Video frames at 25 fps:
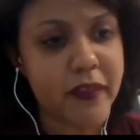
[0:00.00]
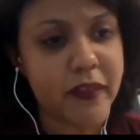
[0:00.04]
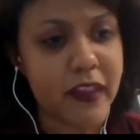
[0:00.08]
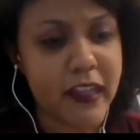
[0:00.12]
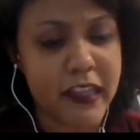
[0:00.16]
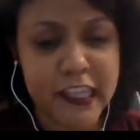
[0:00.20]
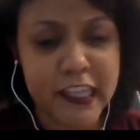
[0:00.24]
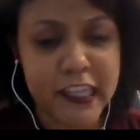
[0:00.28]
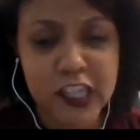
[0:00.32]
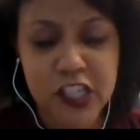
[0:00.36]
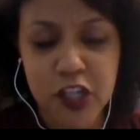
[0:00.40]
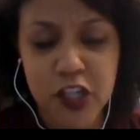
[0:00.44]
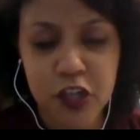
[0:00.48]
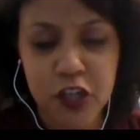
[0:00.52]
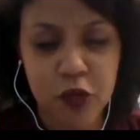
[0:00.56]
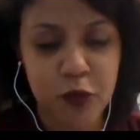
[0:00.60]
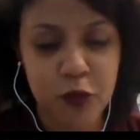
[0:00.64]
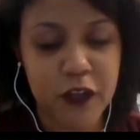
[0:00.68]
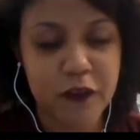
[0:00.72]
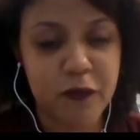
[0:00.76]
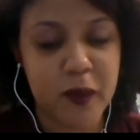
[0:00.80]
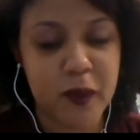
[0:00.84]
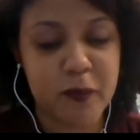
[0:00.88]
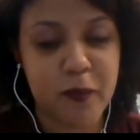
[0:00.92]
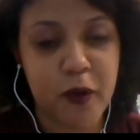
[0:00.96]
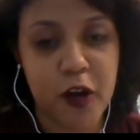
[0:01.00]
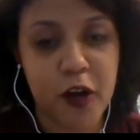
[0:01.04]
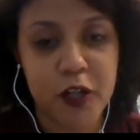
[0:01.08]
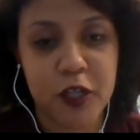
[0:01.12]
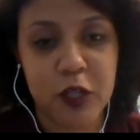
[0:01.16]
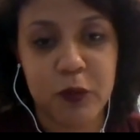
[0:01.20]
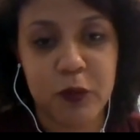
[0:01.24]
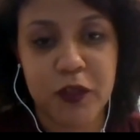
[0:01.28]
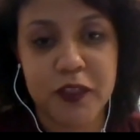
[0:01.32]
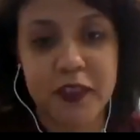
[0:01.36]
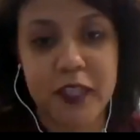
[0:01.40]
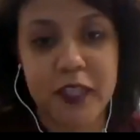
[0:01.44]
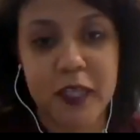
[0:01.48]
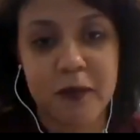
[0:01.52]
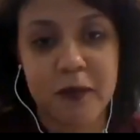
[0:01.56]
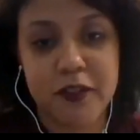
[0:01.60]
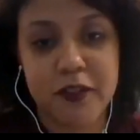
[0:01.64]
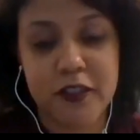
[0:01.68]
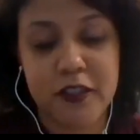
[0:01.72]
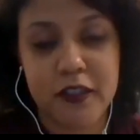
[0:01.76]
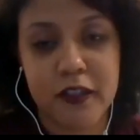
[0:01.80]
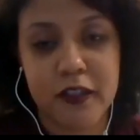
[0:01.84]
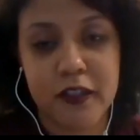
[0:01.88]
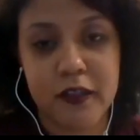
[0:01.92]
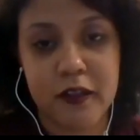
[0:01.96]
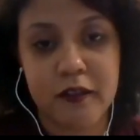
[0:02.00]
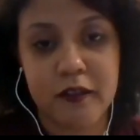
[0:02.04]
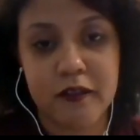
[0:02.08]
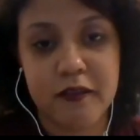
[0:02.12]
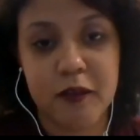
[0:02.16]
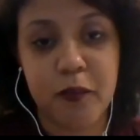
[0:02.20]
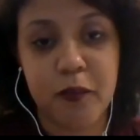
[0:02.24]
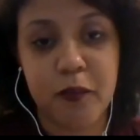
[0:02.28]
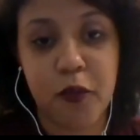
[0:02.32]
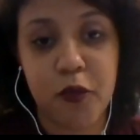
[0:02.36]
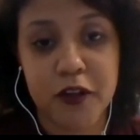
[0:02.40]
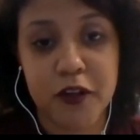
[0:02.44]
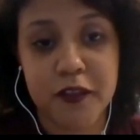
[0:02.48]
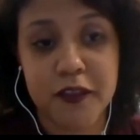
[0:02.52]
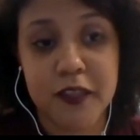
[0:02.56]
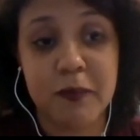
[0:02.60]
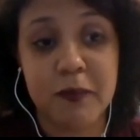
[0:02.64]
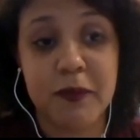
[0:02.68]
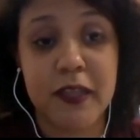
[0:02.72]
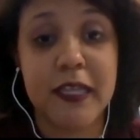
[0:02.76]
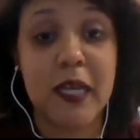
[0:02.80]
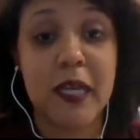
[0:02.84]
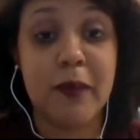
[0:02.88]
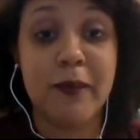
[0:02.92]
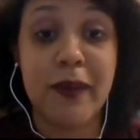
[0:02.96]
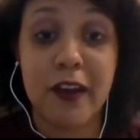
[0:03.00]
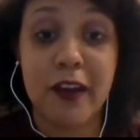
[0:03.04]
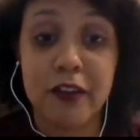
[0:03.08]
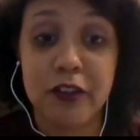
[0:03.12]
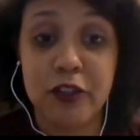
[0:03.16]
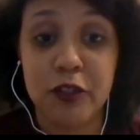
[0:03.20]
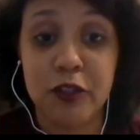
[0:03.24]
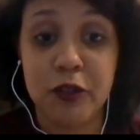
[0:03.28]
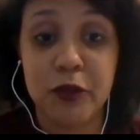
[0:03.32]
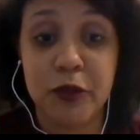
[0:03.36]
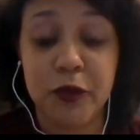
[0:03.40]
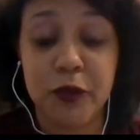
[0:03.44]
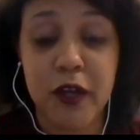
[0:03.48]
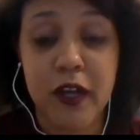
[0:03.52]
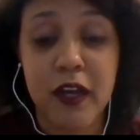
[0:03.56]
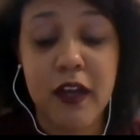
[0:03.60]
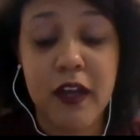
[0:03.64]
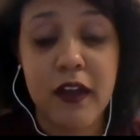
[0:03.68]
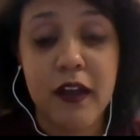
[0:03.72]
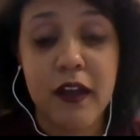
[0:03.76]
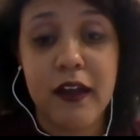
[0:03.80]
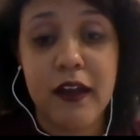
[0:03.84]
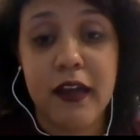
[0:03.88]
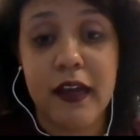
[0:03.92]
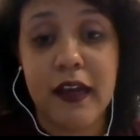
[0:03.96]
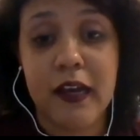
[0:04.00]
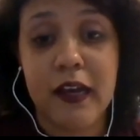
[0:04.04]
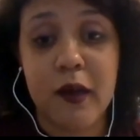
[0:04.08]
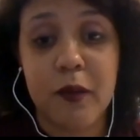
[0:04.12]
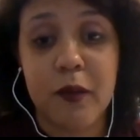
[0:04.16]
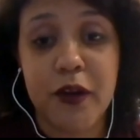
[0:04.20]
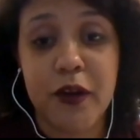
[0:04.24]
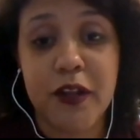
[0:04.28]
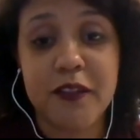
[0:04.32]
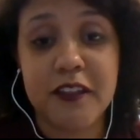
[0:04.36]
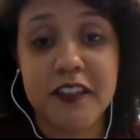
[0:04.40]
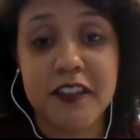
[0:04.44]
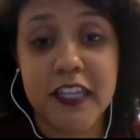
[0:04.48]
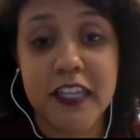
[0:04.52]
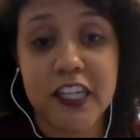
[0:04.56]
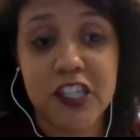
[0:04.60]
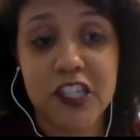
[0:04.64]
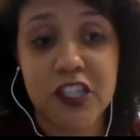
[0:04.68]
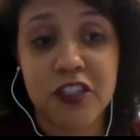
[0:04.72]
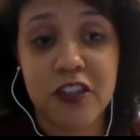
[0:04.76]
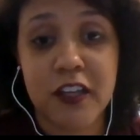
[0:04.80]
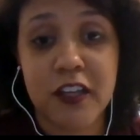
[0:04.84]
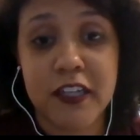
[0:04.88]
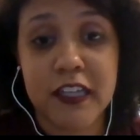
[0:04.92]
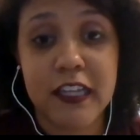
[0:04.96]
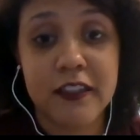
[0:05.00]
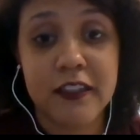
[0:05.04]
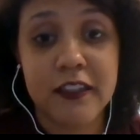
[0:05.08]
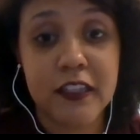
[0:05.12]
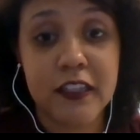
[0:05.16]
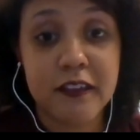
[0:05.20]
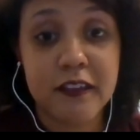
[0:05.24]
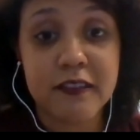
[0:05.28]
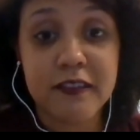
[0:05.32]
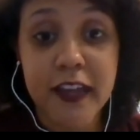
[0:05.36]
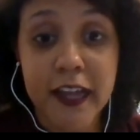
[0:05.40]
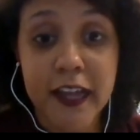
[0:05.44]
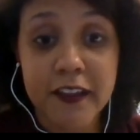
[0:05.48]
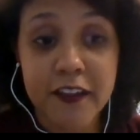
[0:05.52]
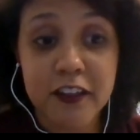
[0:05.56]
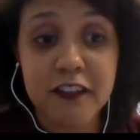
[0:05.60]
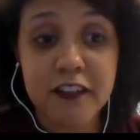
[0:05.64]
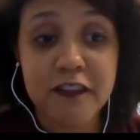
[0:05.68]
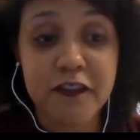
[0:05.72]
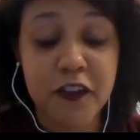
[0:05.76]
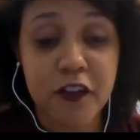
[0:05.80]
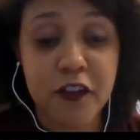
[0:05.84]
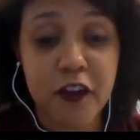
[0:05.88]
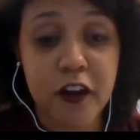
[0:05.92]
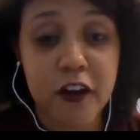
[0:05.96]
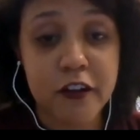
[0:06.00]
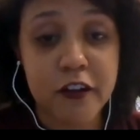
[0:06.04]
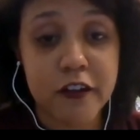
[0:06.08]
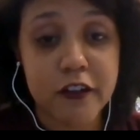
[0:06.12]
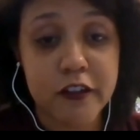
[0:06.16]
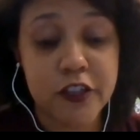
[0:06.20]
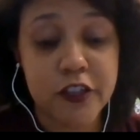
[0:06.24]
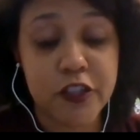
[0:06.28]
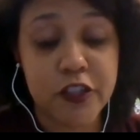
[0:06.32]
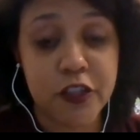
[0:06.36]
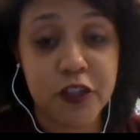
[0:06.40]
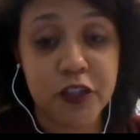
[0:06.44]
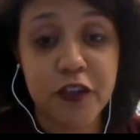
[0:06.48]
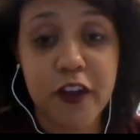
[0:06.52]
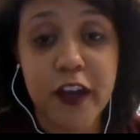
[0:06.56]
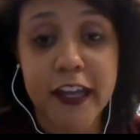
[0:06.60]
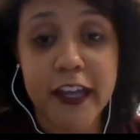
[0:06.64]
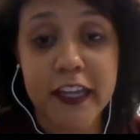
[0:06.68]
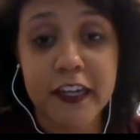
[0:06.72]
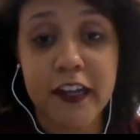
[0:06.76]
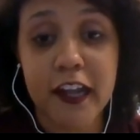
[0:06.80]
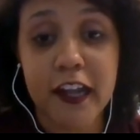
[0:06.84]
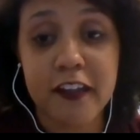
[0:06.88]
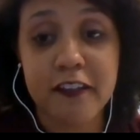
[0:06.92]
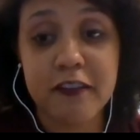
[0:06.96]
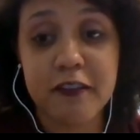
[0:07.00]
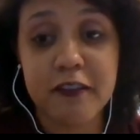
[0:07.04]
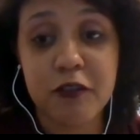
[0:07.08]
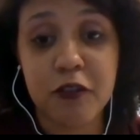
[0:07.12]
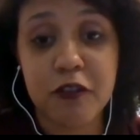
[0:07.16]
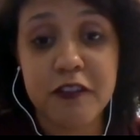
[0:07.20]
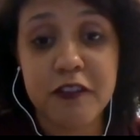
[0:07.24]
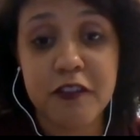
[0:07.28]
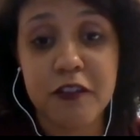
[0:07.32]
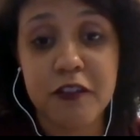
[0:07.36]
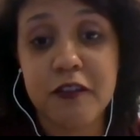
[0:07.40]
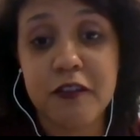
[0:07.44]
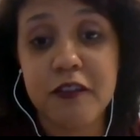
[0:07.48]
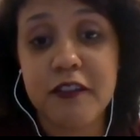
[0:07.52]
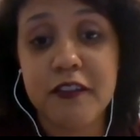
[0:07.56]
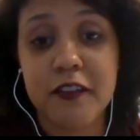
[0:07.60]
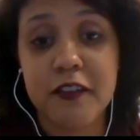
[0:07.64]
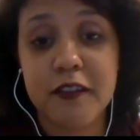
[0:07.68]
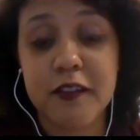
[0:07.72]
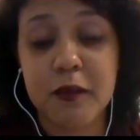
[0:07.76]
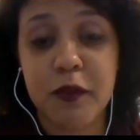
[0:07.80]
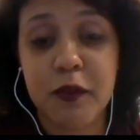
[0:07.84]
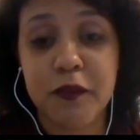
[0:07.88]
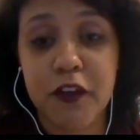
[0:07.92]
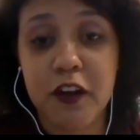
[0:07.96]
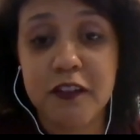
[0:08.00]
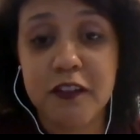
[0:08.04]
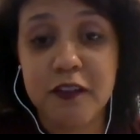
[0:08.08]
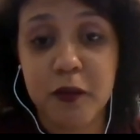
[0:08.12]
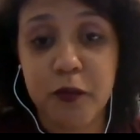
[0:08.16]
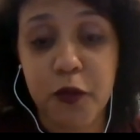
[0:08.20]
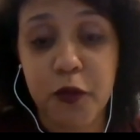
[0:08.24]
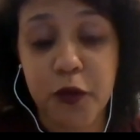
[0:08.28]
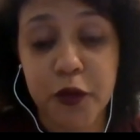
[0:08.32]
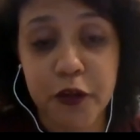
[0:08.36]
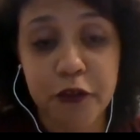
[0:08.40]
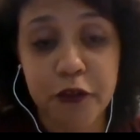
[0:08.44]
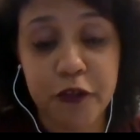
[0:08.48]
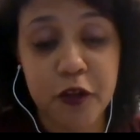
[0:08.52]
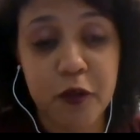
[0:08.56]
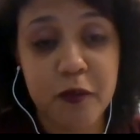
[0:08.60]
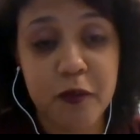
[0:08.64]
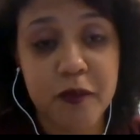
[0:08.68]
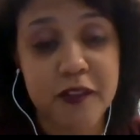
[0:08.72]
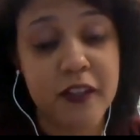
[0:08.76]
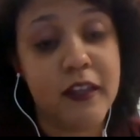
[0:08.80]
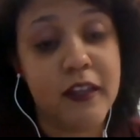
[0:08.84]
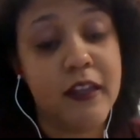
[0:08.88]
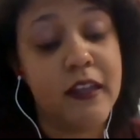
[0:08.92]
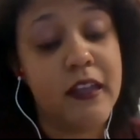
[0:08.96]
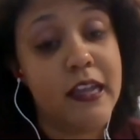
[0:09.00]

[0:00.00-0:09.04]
Each year we've been partnering with them to support them. They come out and do a presentation on ending the silence for our junior high and high school students in some of our support groups.